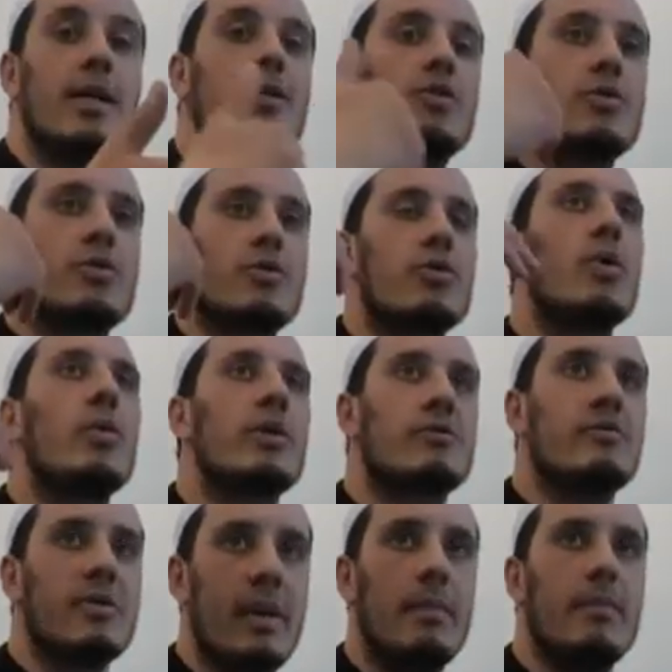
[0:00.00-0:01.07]
So we should always
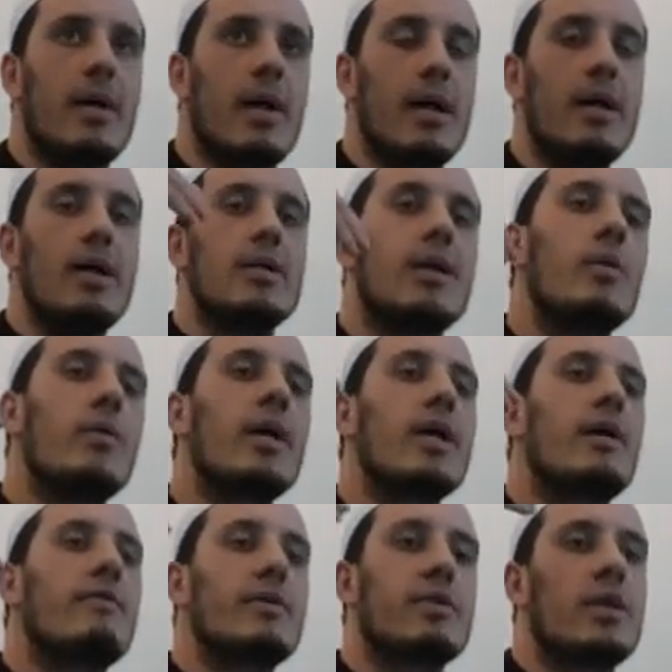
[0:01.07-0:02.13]
remember that we're
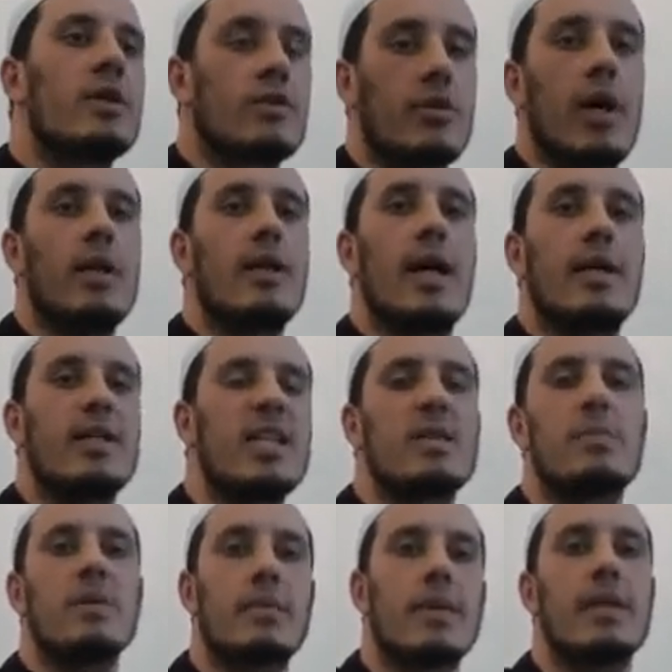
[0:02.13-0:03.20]
gonna return to Allah. These
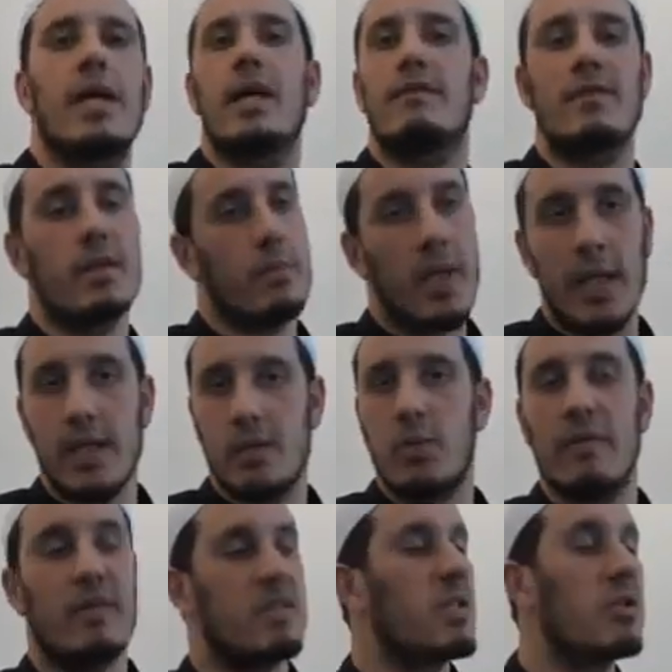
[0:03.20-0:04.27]
people here, if they pleased
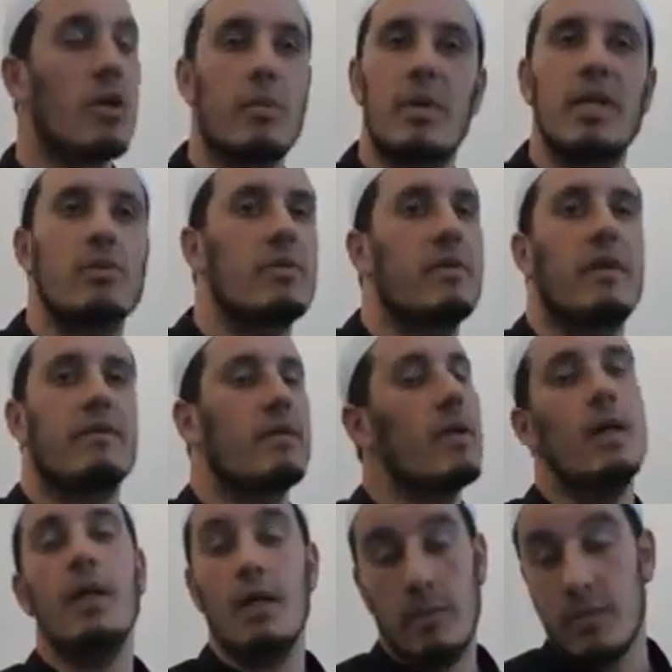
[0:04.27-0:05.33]
with us, they're not pleased with us,
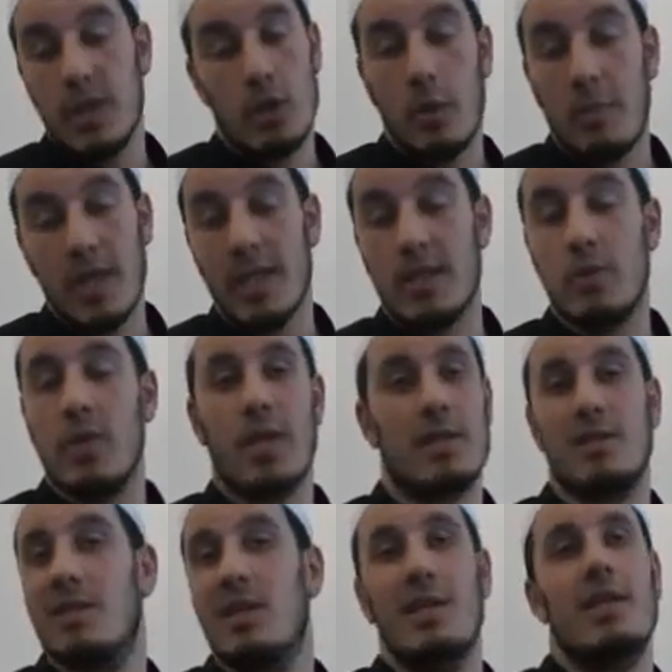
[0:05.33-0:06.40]
they're not pleased with
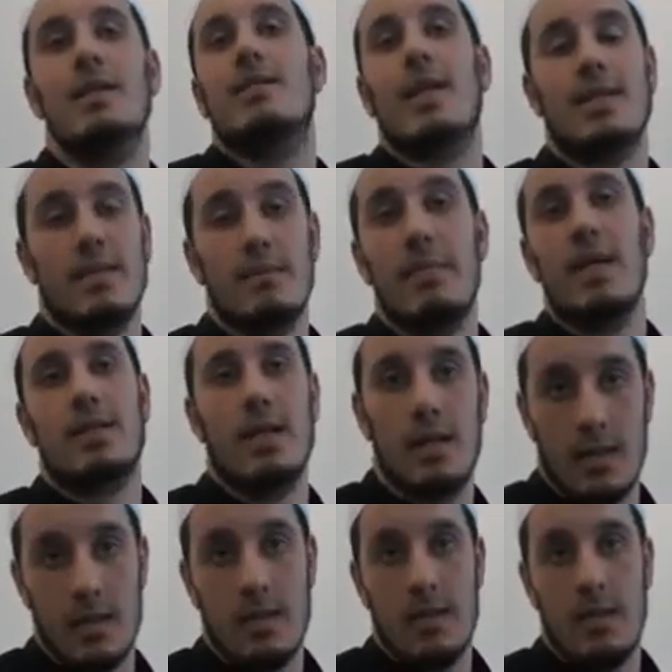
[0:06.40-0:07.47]
us, it doesn't
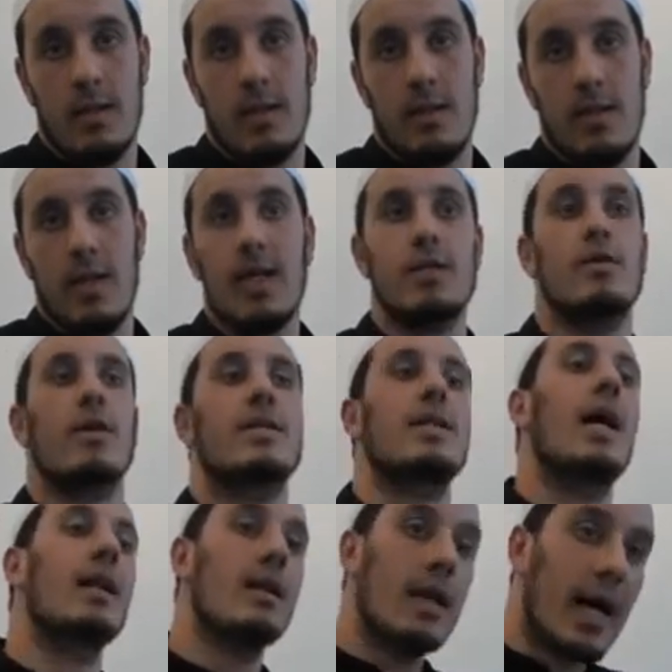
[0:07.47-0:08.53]
matter. As long as
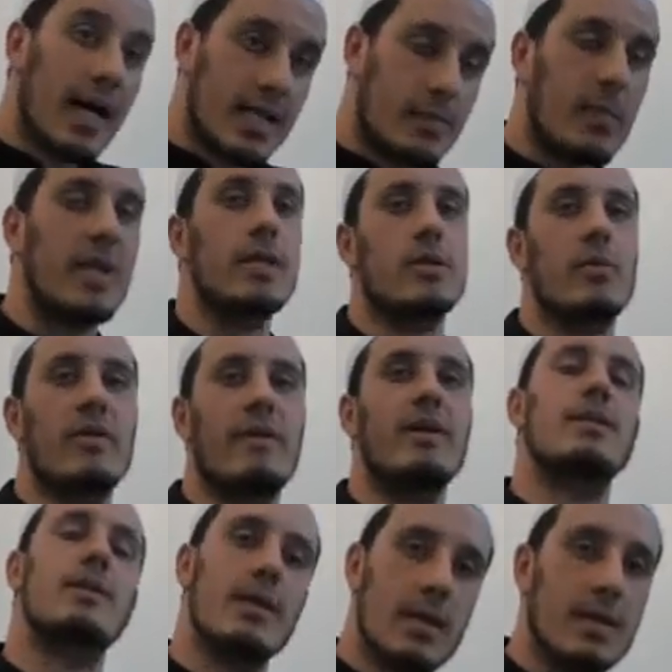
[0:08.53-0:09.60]
Allah is pleased with
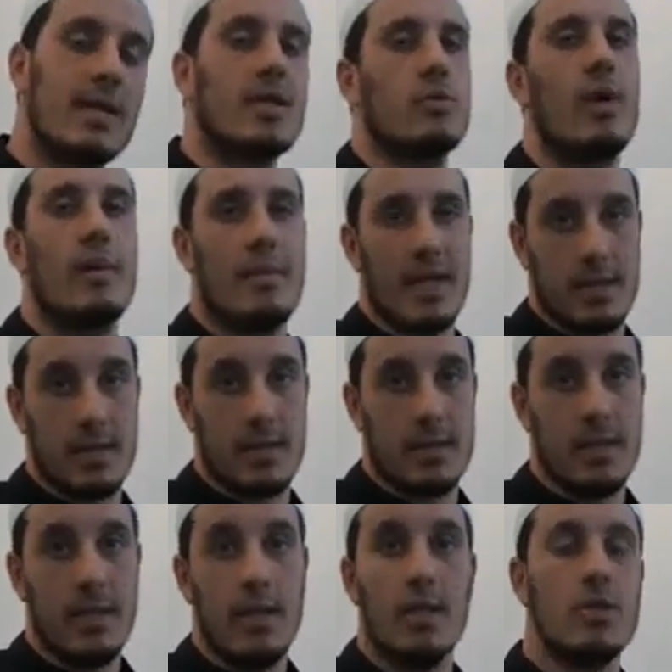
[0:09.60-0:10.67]
us, that's what
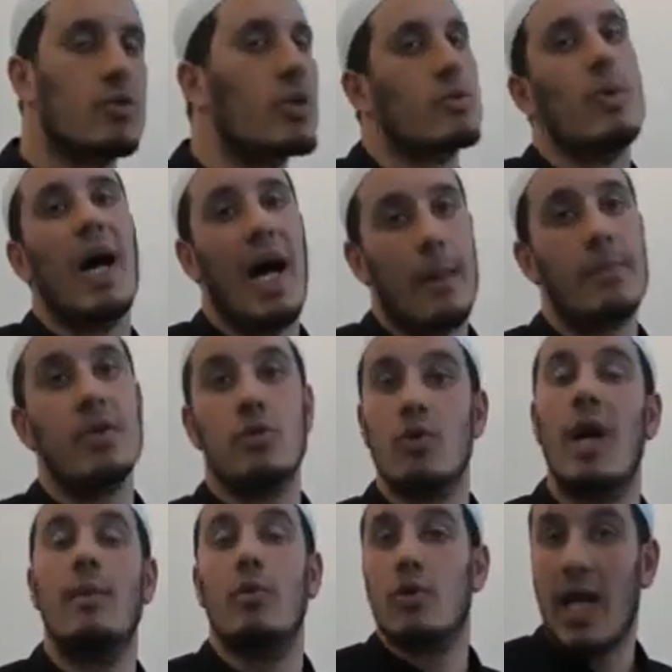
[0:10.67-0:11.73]
matters. So that's what happened
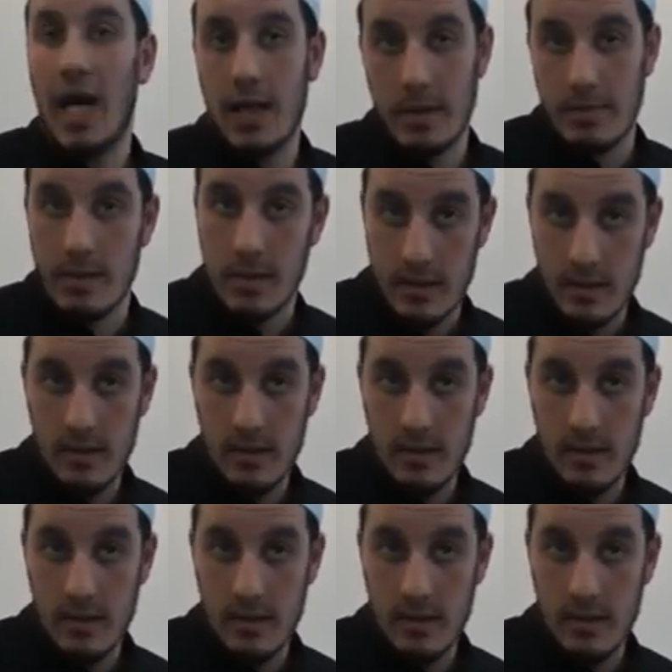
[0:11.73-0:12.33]
to Abu Talib.